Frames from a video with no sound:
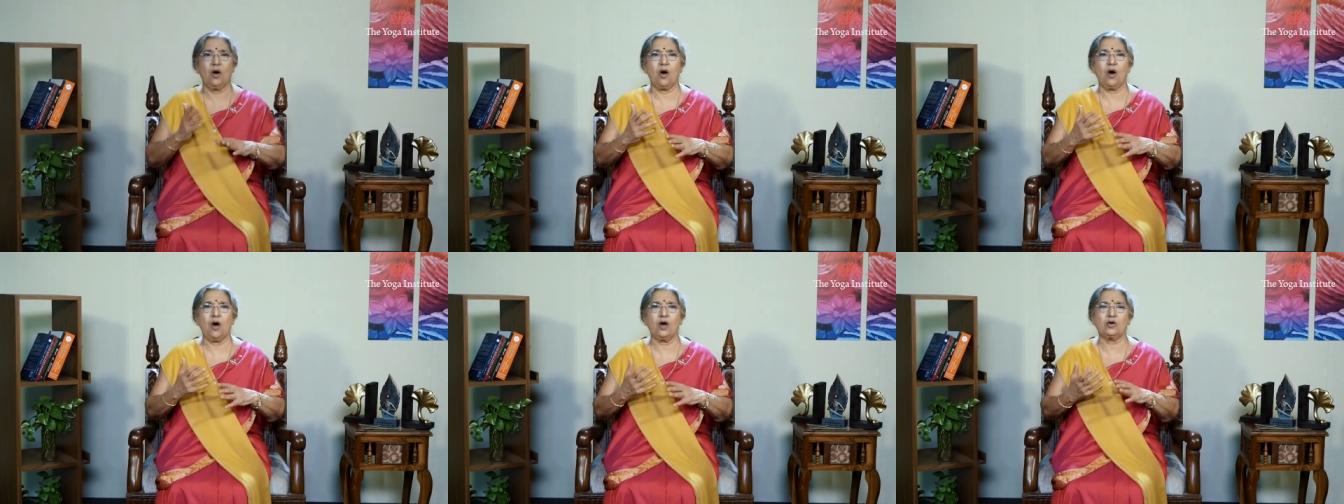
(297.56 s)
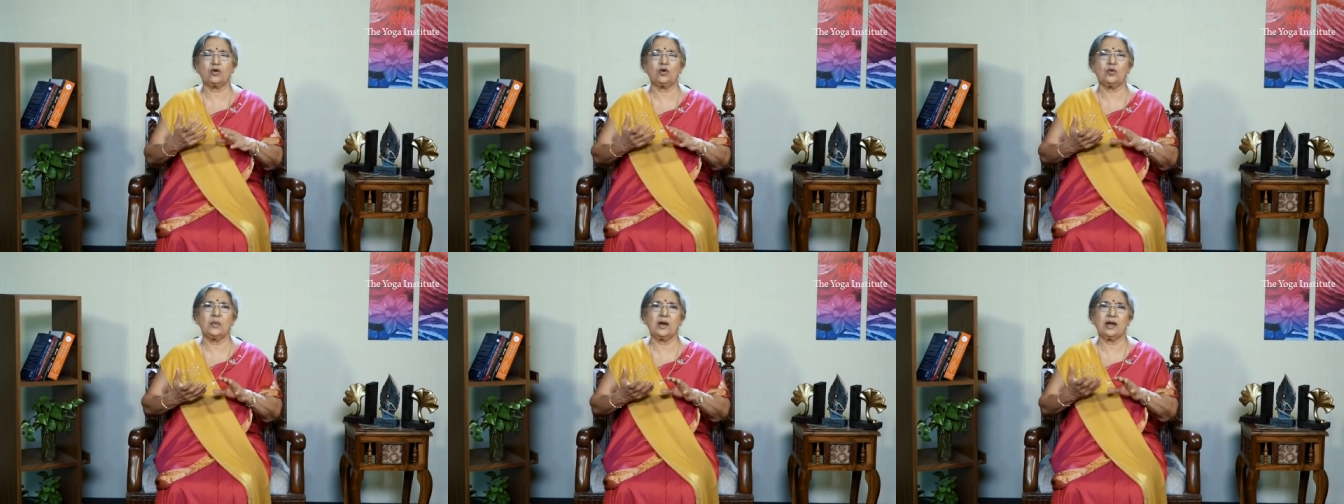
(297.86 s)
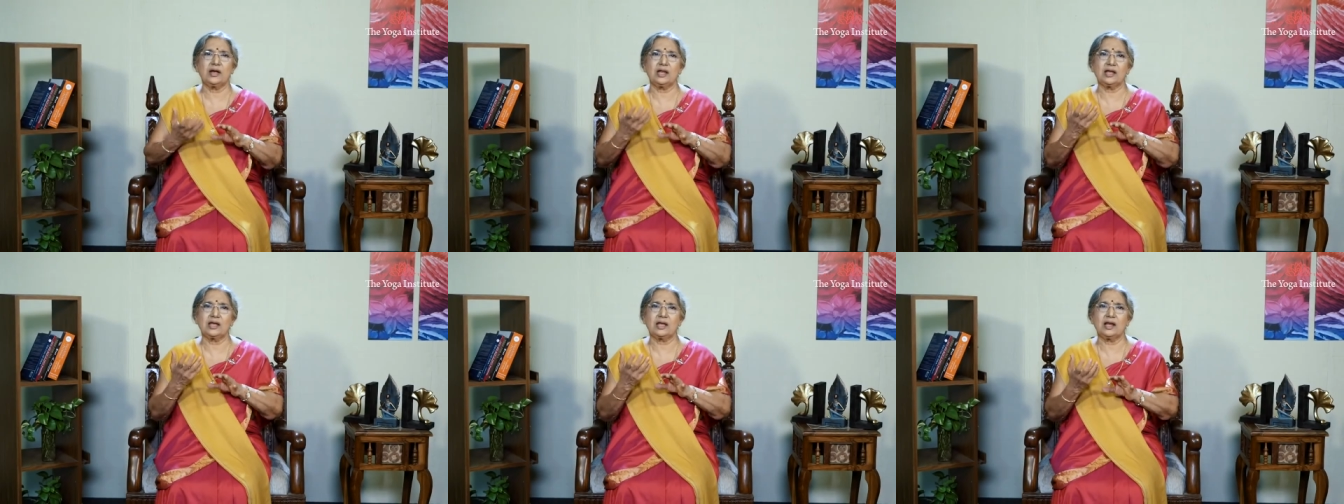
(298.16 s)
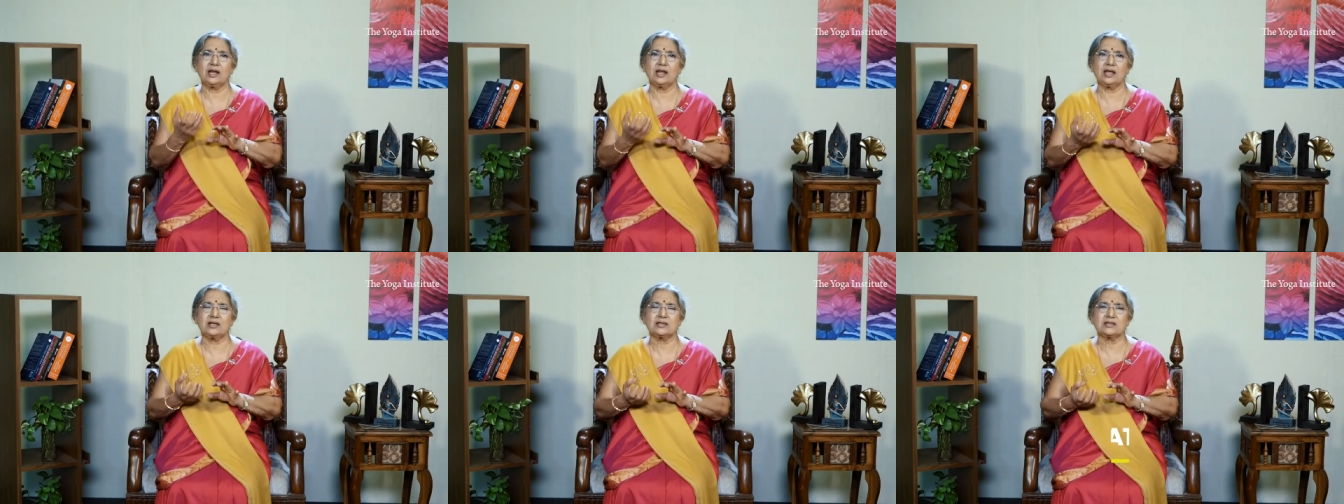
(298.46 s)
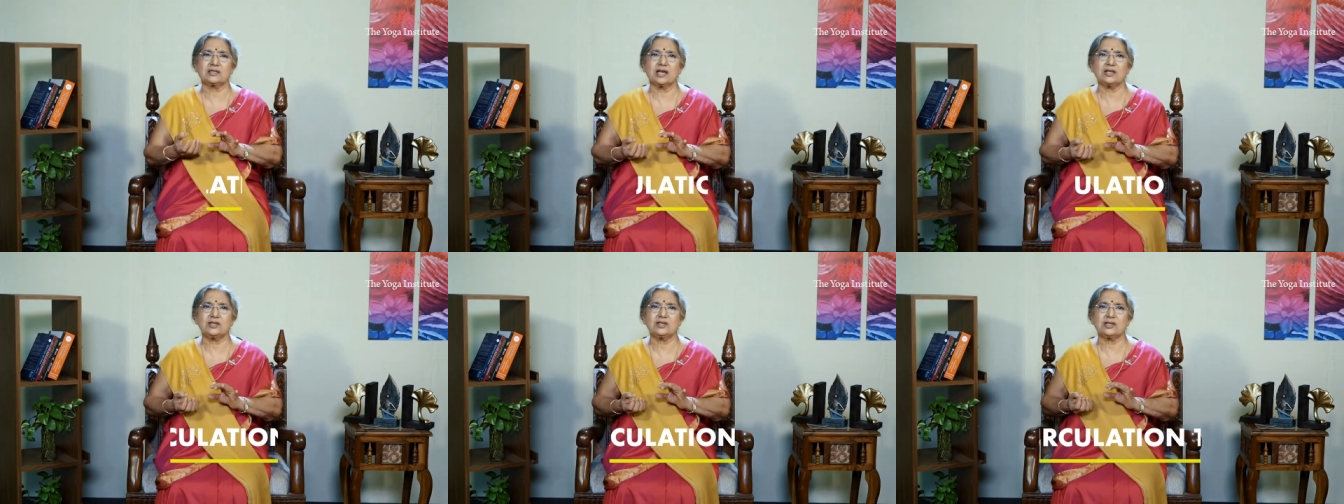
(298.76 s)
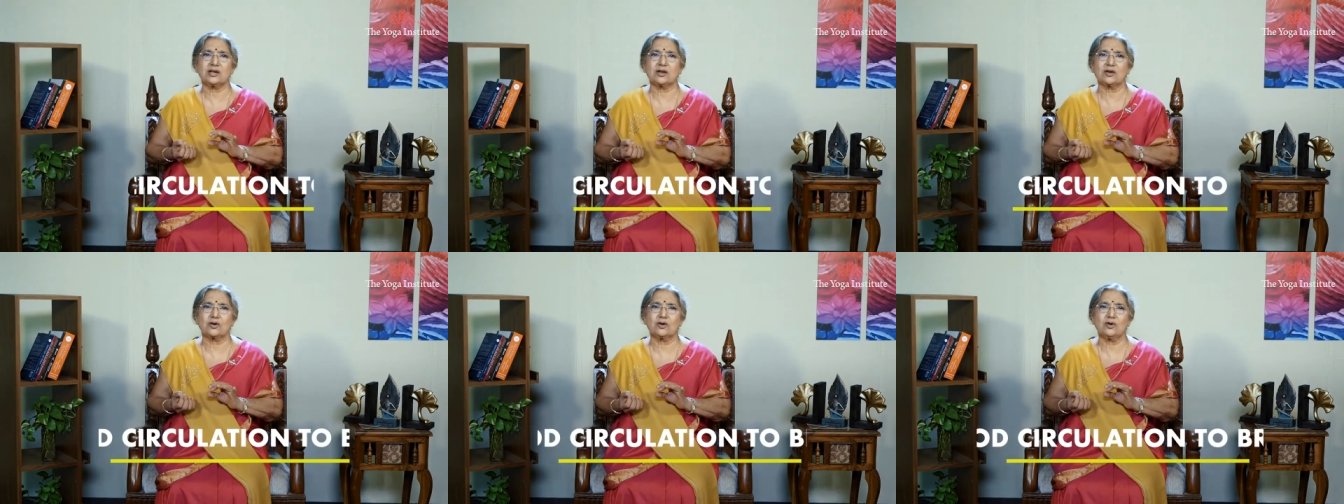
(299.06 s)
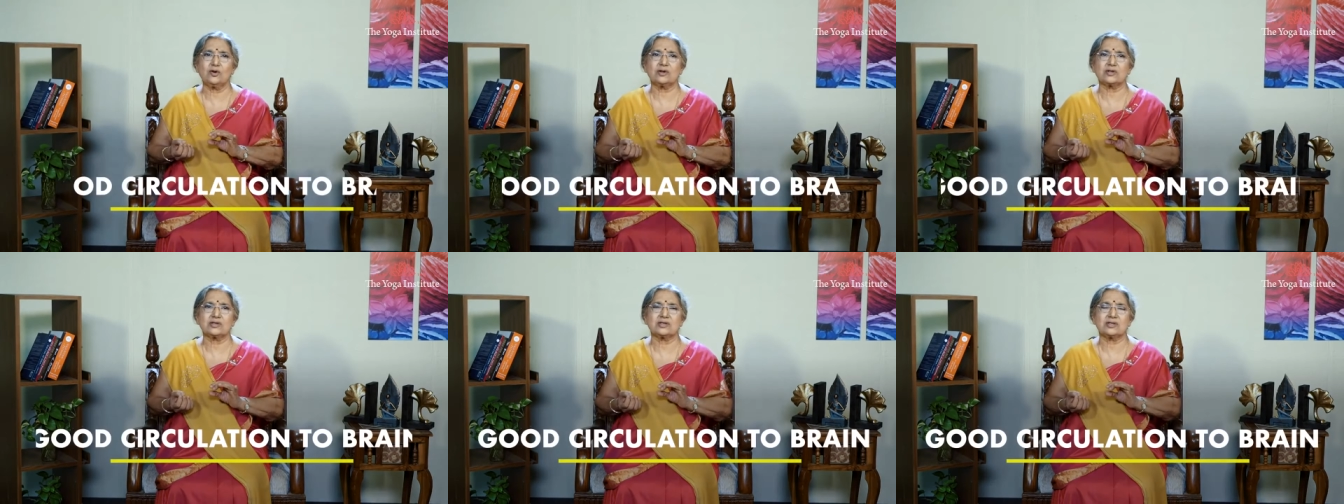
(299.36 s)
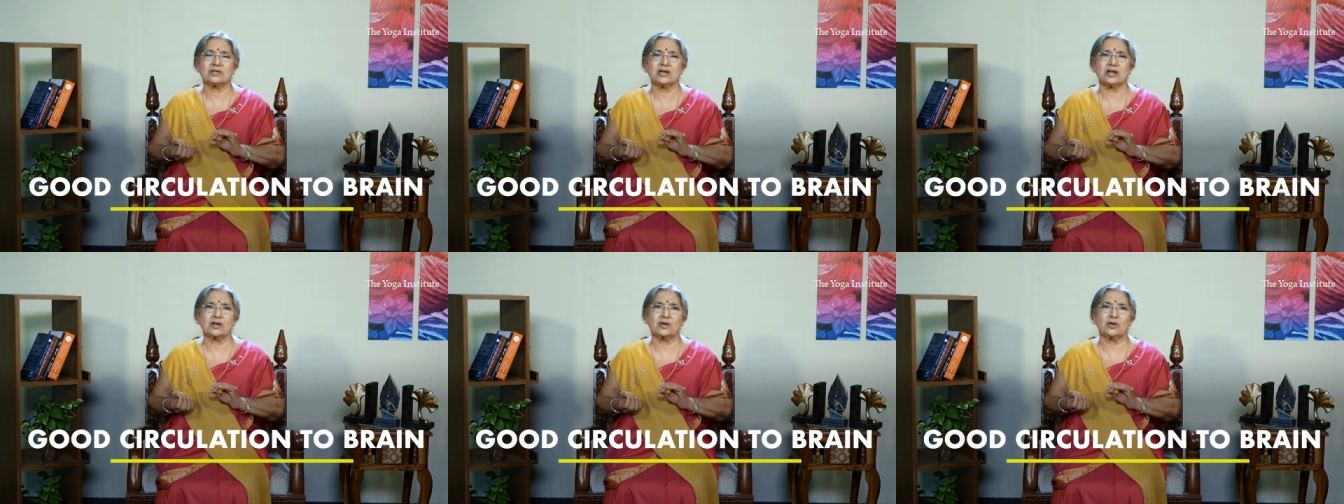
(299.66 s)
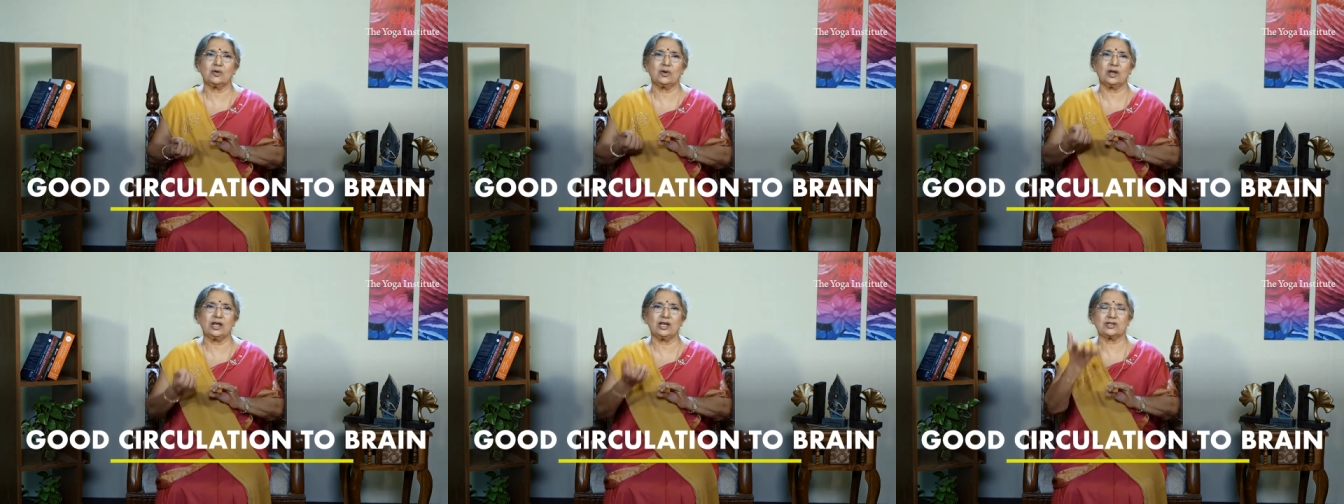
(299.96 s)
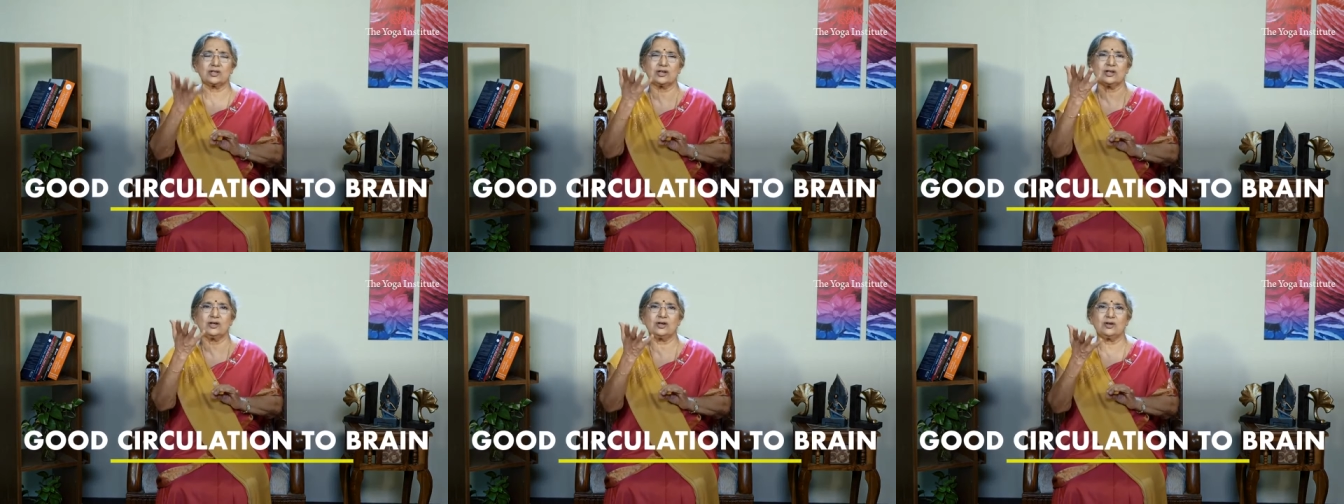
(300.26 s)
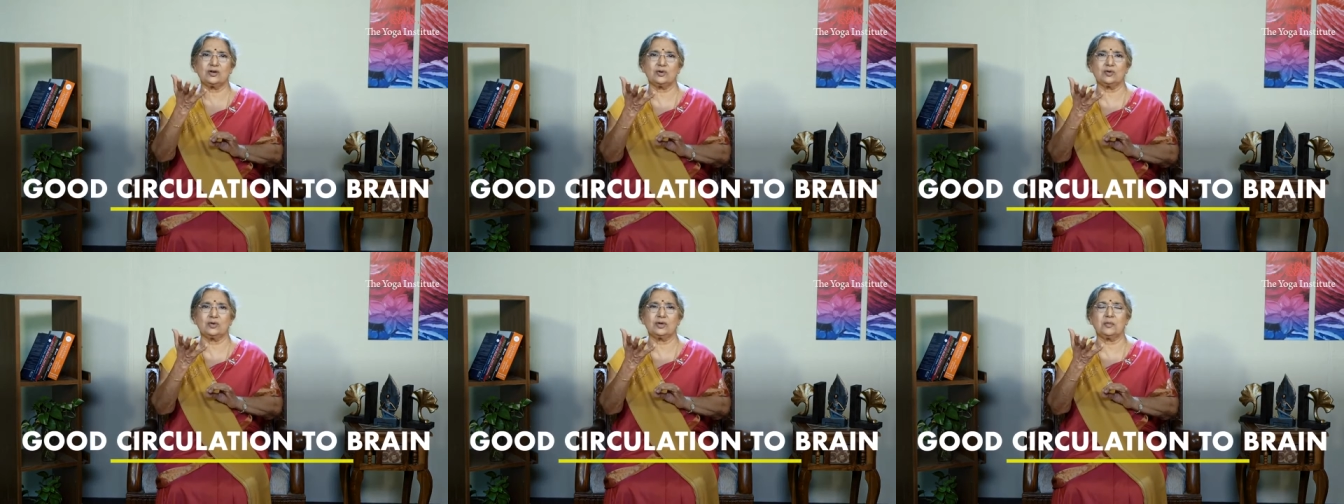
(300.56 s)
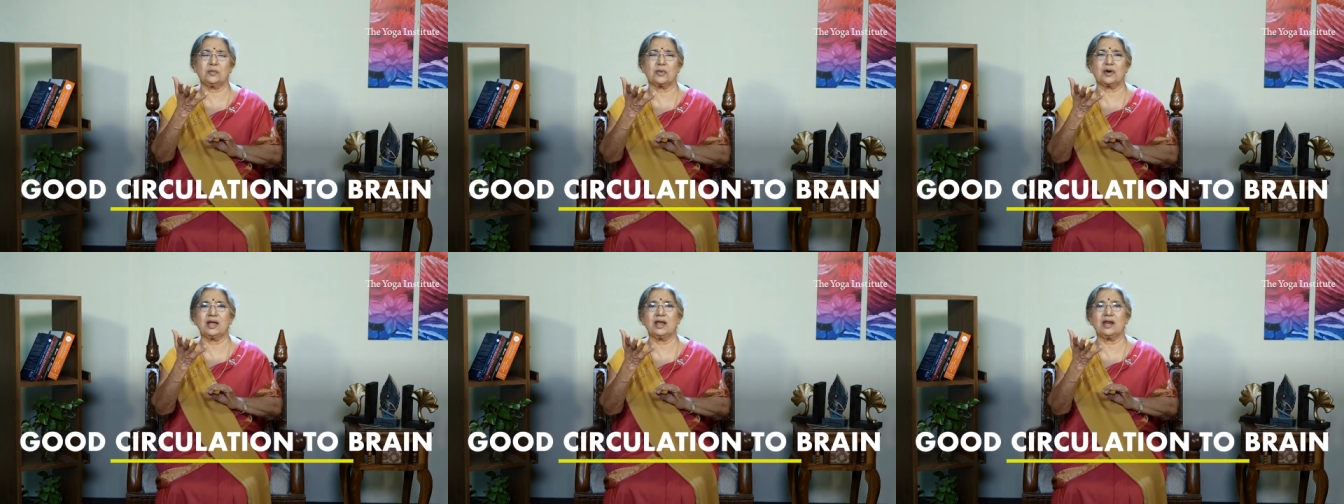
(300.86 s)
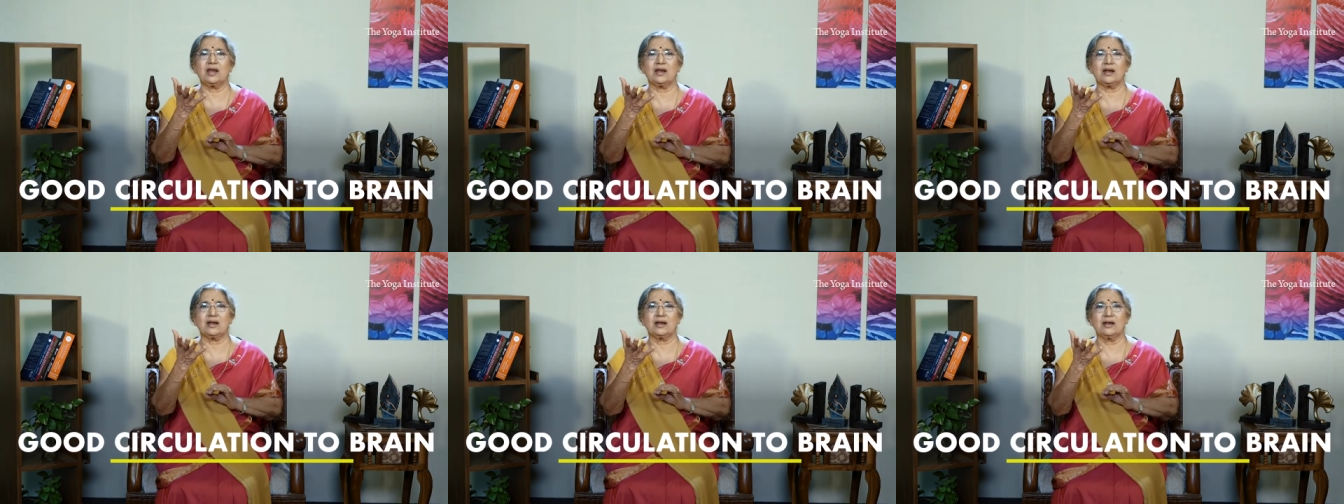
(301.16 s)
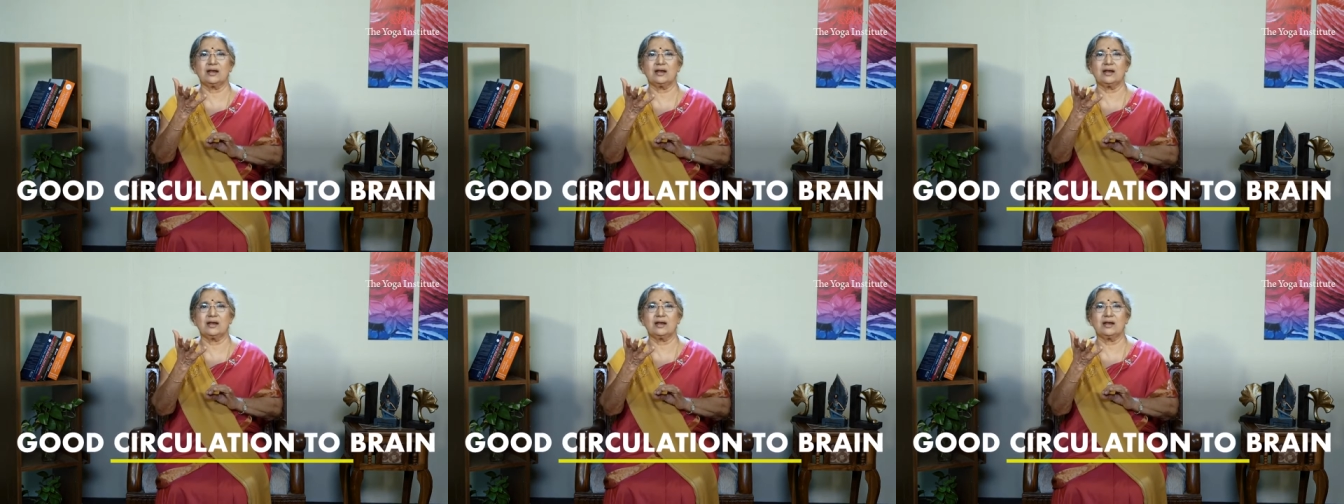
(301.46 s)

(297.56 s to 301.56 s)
automatically such a good circulation to the brain